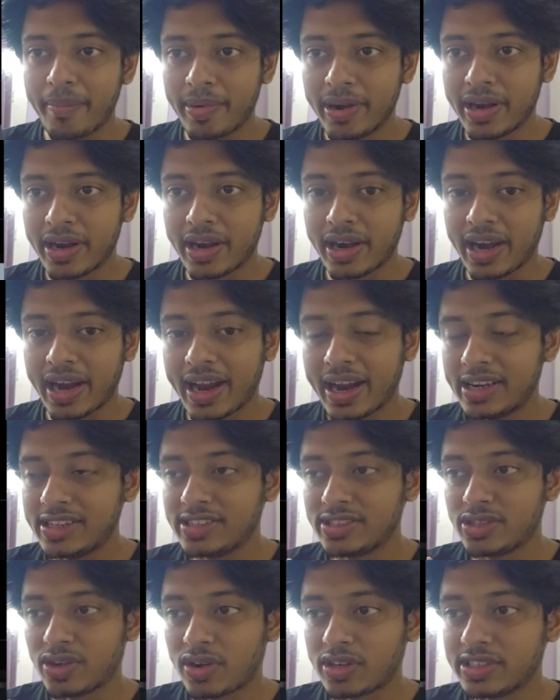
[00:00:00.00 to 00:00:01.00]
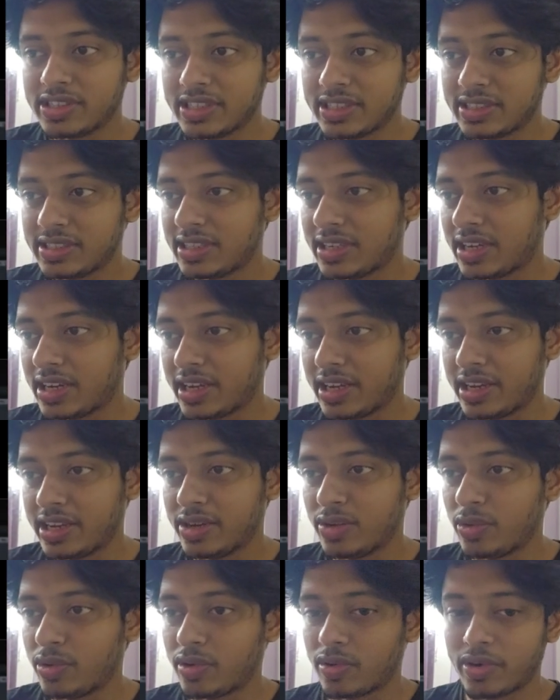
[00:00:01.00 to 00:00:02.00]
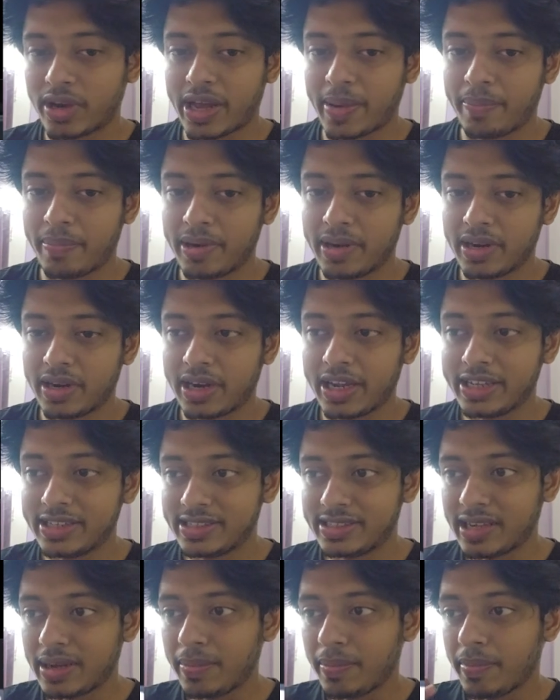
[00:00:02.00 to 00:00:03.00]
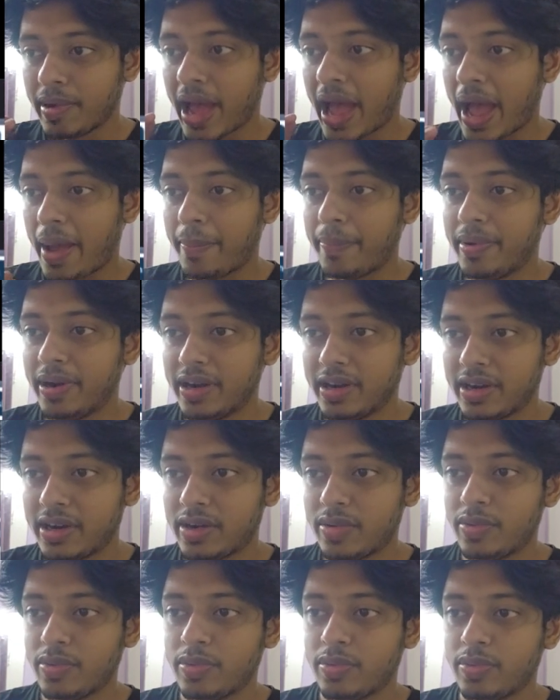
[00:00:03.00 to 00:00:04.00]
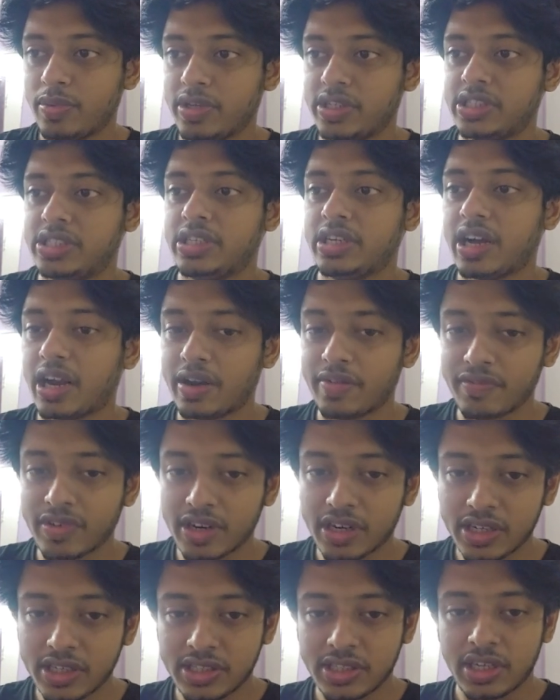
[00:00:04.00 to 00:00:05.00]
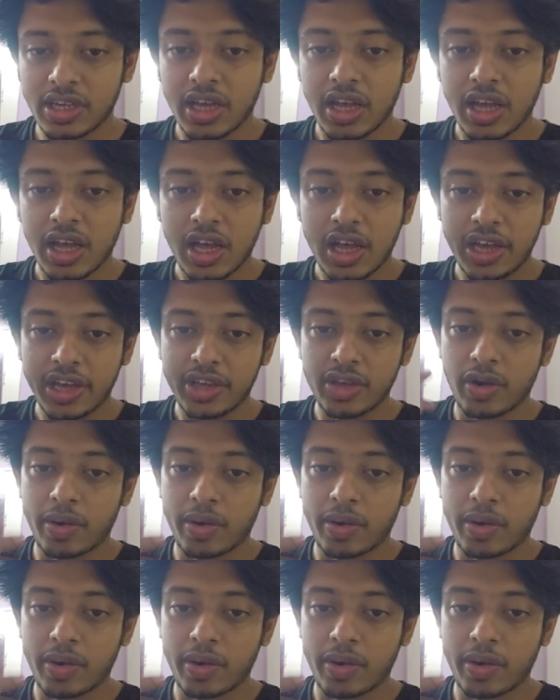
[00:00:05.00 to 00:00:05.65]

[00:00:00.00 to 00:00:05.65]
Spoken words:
builder, and it's not just a no-code app builder. It's a app builder which converts your